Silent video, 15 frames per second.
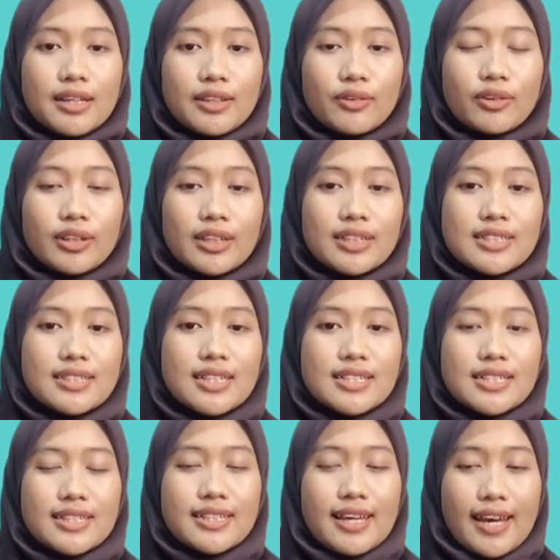the
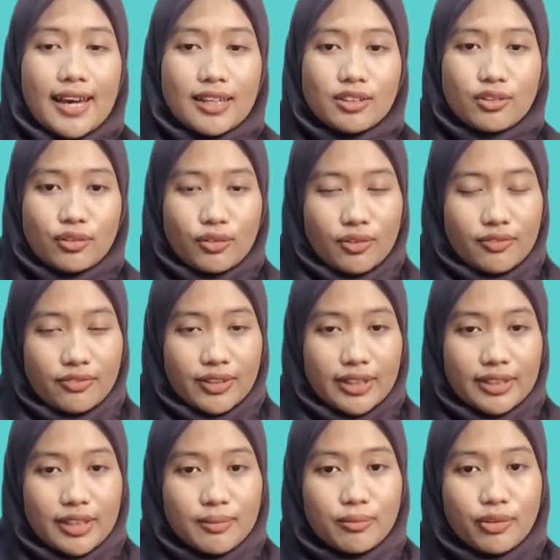organization had to
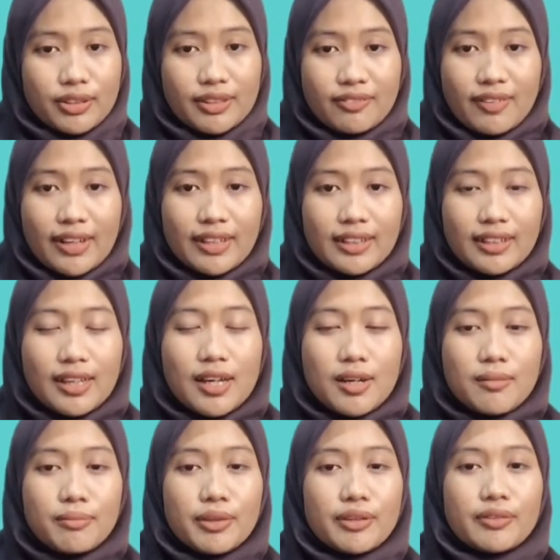confront in modifying
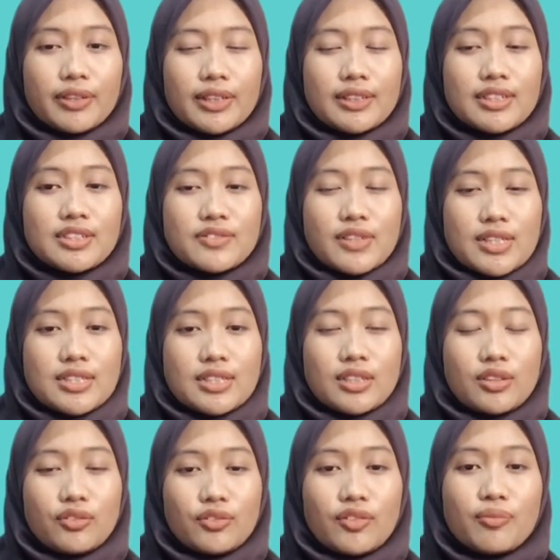bureaucratic structure
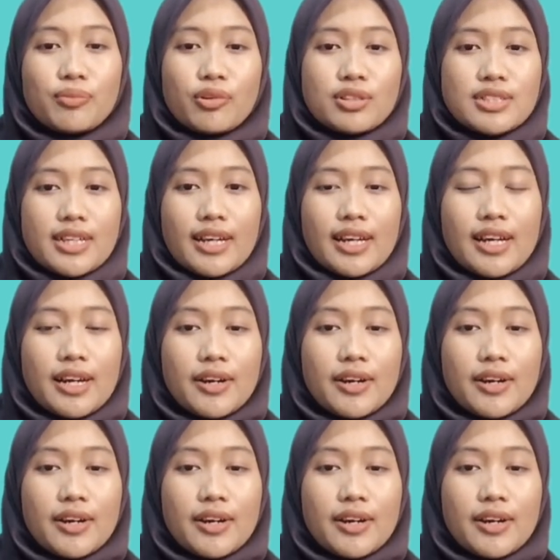through project.